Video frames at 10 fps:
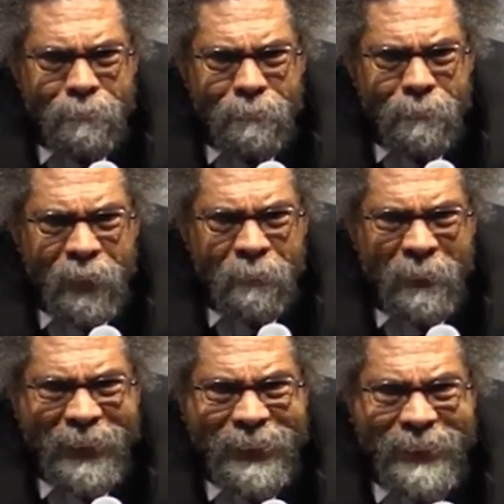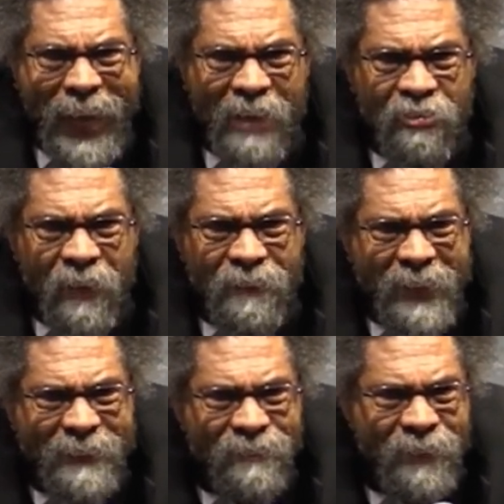There's been
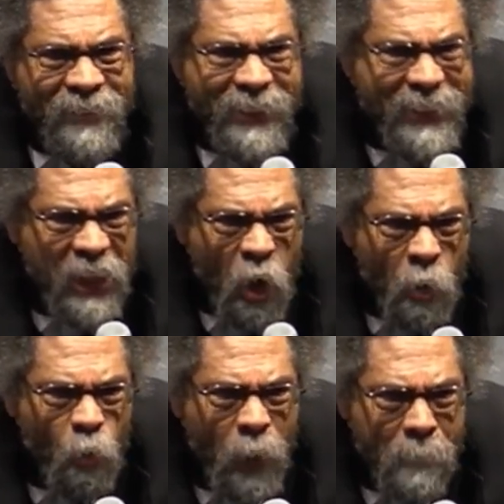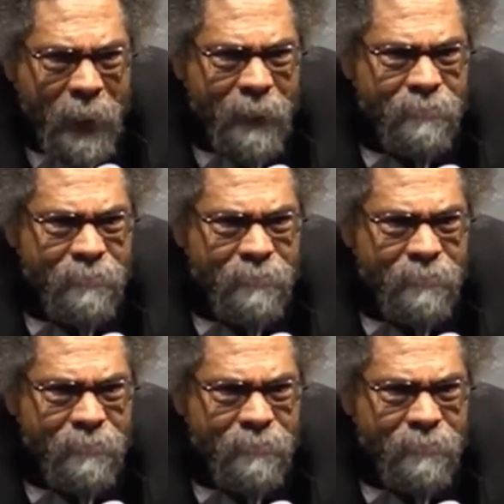catastrophes visited on women,